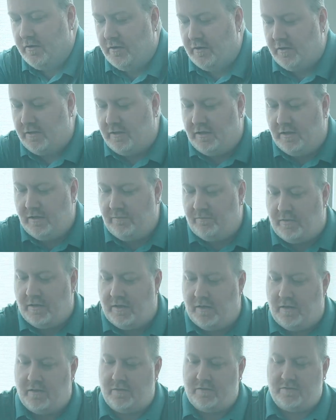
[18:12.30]

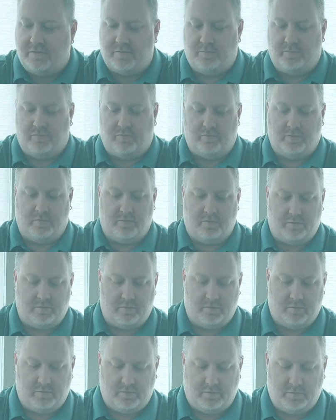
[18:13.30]
keypad support
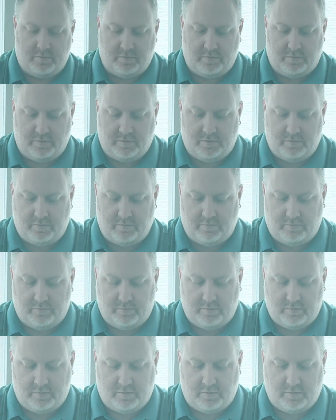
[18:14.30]
that
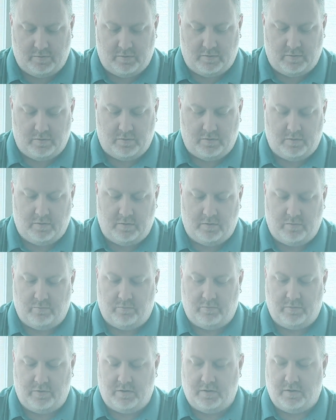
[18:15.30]

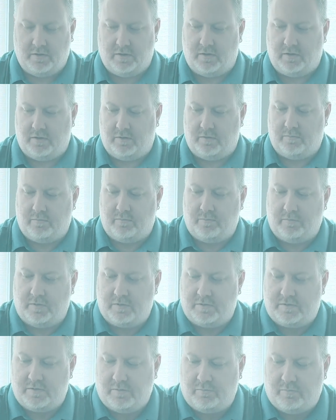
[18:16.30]
we
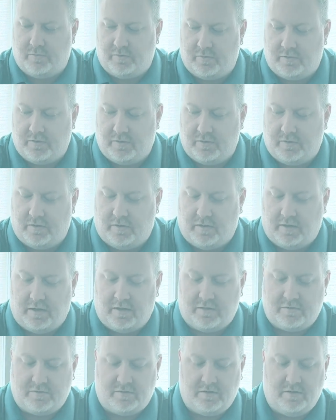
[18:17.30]
assembled in the
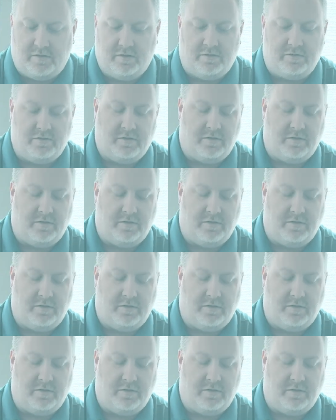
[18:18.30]
last stage, and